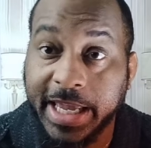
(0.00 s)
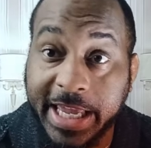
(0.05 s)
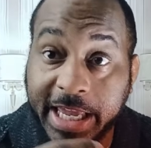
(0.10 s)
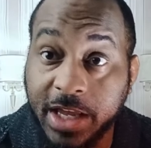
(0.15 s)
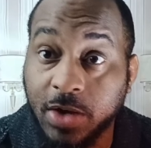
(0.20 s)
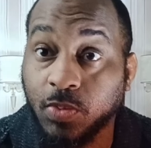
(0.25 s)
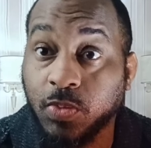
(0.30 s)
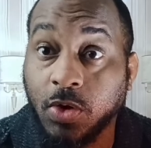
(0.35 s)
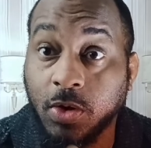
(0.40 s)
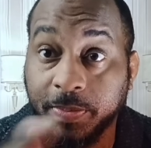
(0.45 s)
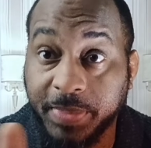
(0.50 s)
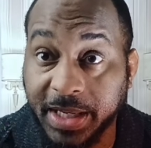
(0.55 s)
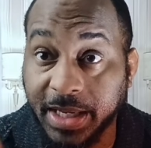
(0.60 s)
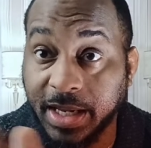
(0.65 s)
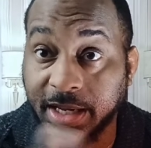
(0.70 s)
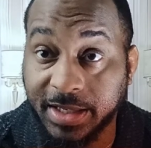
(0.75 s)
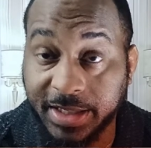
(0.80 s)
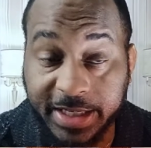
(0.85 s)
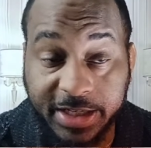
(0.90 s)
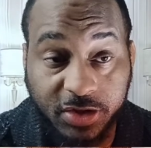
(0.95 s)
It will be
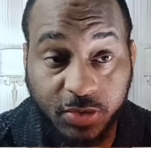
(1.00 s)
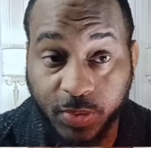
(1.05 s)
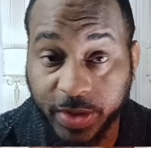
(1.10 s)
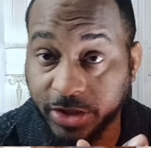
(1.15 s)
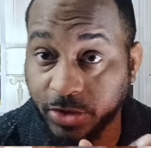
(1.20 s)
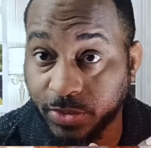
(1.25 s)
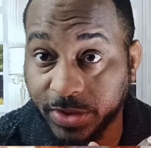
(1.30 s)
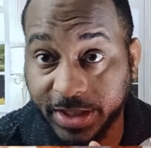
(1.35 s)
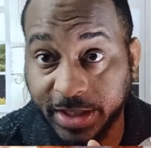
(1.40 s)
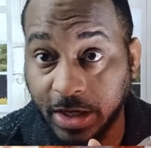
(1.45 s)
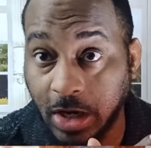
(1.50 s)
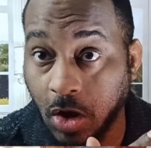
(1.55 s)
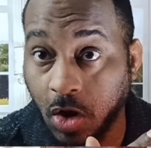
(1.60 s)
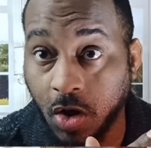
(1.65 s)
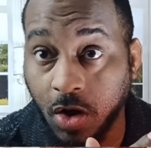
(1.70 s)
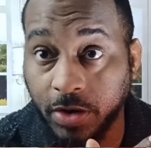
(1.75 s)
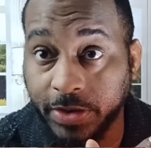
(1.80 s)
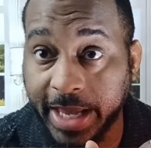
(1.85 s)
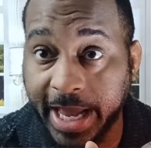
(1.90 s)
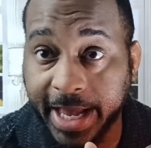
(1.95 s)
unleashed when you see
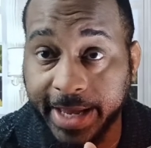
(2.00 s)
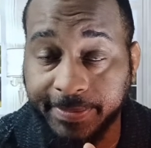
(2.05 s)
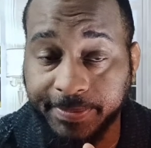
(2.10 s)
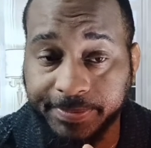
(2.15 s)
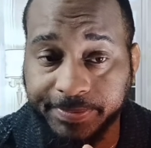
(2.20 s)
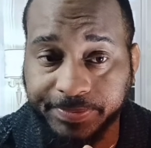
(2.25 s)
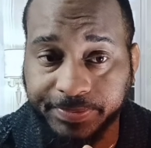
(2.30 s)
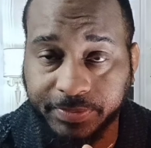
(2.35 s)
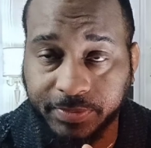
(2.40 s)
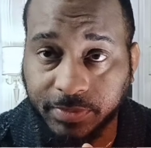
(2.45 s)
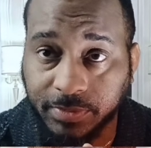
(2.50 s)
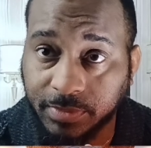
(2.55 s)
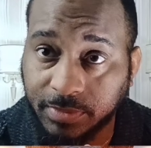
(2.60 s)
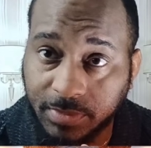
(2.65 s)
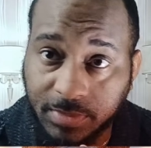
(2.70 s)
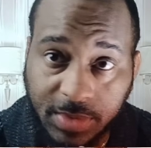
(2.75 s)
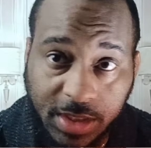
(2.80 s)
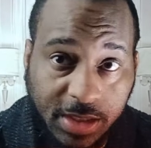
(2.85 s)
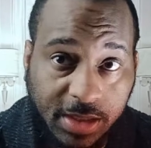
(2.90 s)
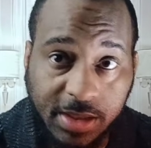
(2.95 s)
all that
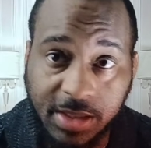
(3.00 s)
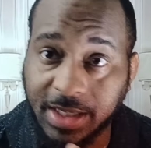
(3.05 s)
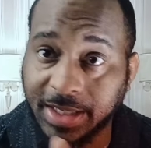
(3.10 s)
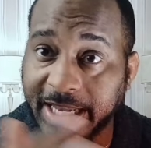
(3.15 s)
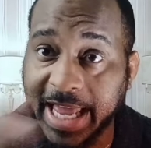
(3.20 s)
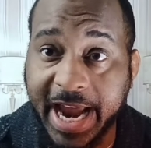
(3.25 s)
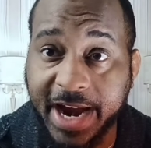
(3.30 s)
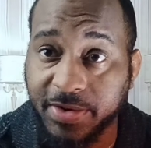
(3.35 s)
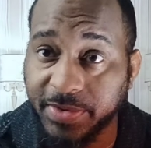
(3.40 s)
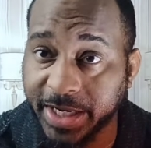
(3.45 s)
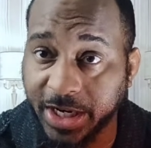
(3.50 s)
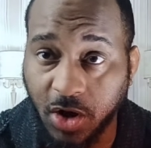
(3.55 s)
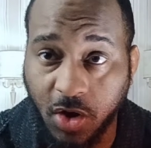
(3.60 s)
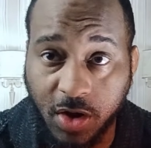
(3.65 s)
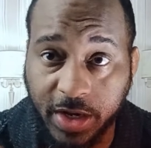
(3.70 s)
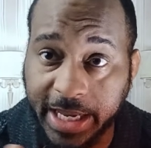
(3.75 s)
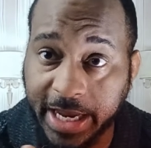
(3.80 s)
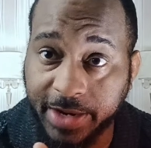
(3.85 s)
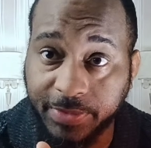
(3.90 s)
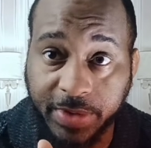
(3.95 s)
clarity,
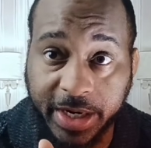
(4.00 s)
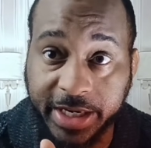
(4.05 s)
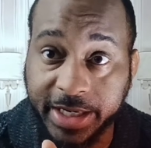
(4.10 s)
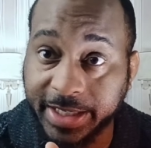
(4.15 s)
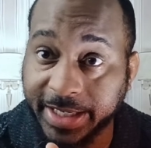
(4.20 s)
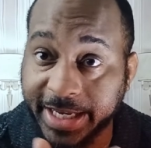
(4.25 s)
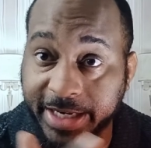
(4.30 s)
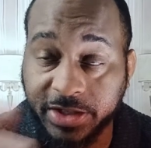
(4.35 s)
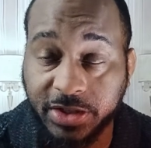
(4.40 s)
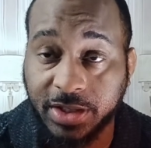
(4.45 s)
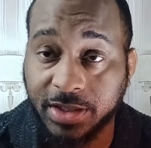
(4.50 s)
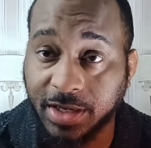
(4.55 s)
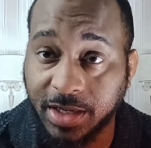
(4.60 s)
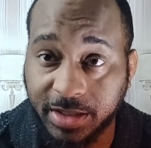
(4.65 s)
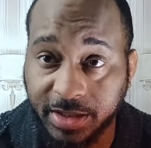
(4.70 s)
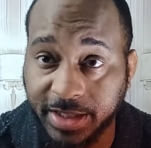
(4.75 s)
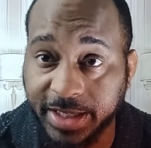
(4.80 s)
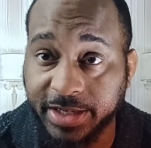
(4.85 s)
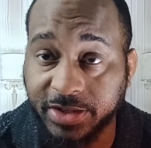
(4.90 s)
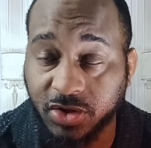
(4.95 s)
all that regulation
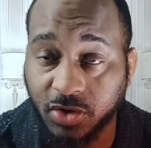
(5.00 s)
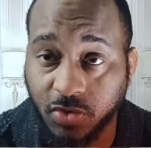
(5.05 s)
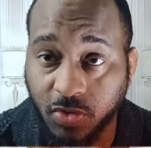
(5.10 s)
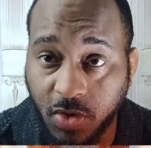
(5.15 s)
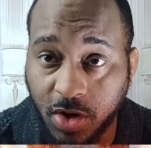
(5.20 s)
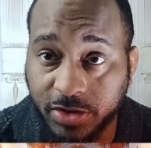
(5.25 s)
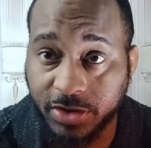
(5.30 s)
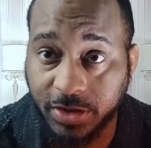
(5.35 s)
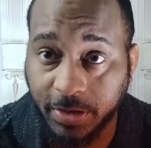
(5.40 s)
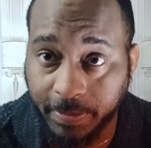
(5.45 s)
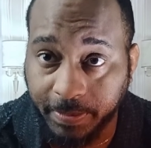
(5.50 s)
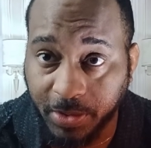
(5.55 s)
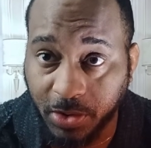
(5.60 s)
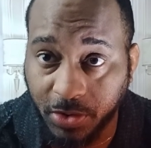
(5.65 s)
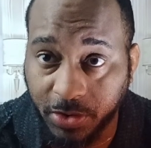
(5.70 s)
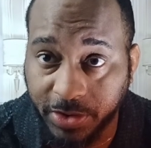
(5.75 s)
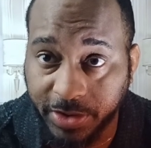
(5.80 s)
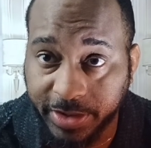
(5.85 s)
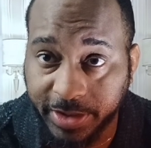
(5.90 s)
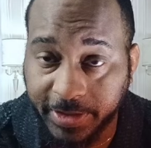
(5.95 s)
unleashed across the
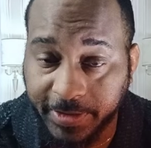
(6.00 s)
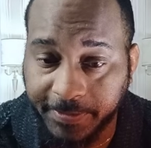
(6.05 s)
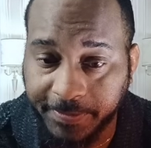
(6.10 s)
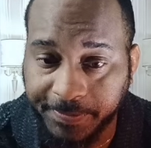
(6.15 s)
board.